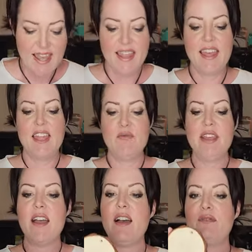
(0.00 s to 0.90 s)
Then we
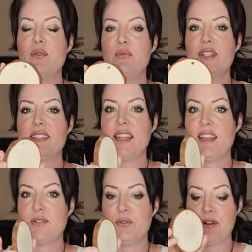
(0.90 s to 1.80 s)
have the wood
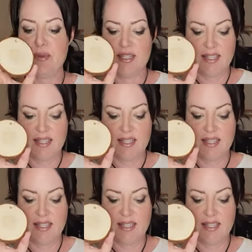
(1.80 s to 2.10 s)
slice ornaments.